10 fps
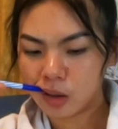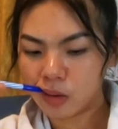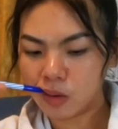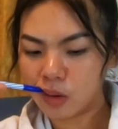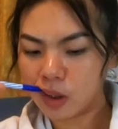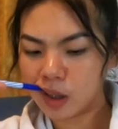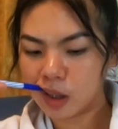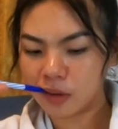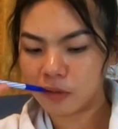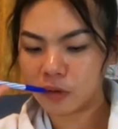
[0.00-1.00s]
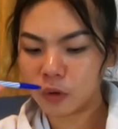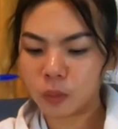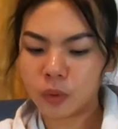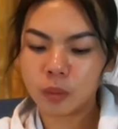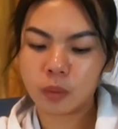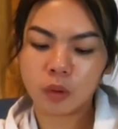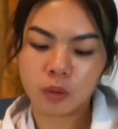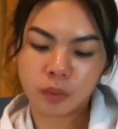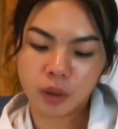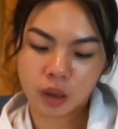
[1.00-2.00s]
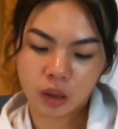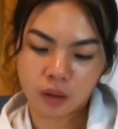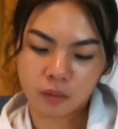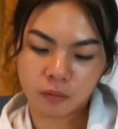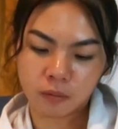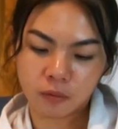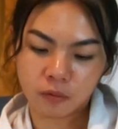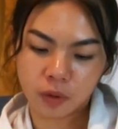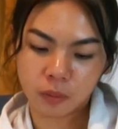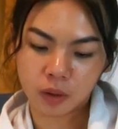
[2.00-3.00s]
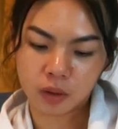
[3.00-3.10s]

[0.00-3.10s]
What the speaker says: Only a few people become famous.